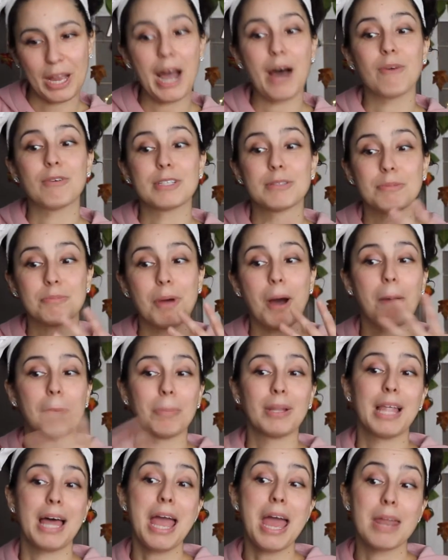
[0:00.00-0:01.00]
I was a
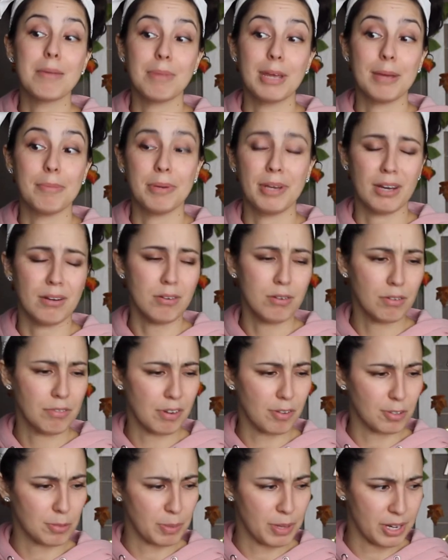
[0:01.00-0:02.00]
plan, maybe. I don't know if
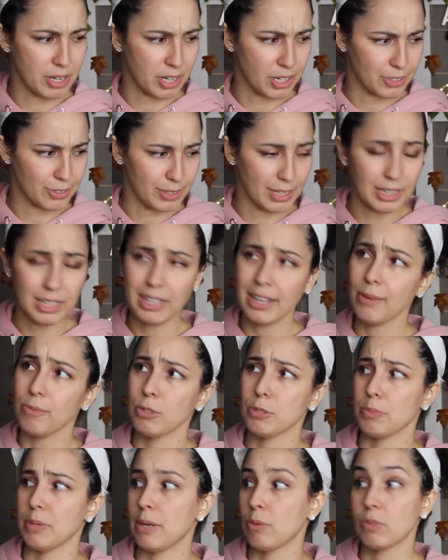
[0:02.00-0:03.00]
I was planned, actually. I think I
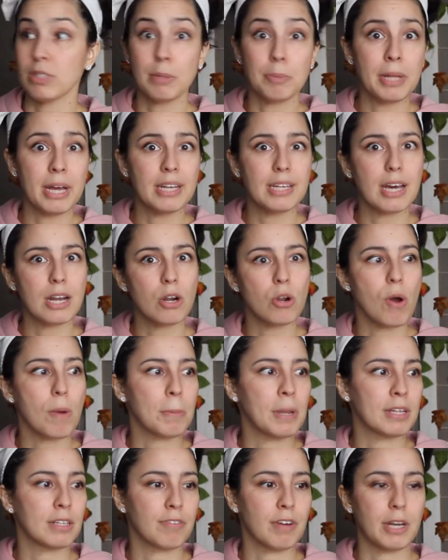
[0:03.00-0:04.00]
was planned. Was I planned? I don't know. I'm
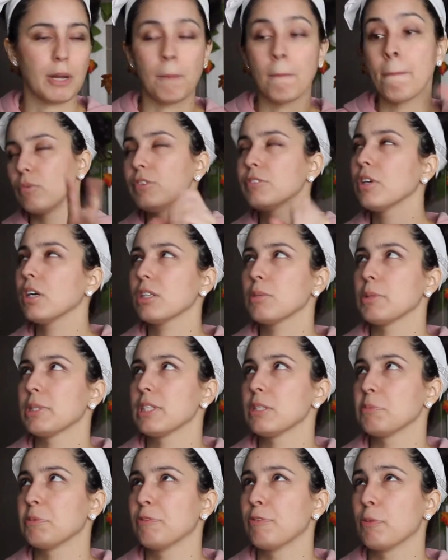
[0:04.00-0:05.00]
gonna have to find out. We've talked about
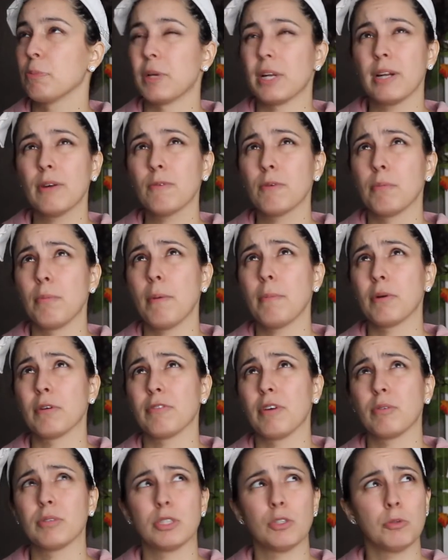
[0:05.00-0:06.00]
this before, but I don't remember
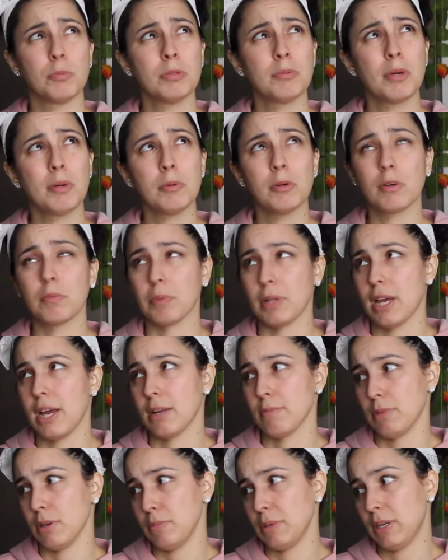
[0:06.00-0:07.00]
if I was a oopsie baby or a
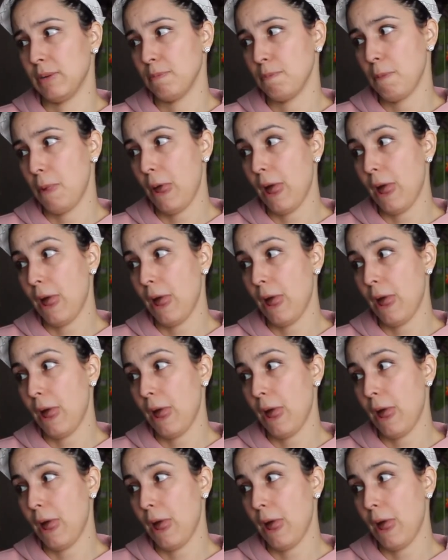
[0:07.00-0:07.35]
planned baby.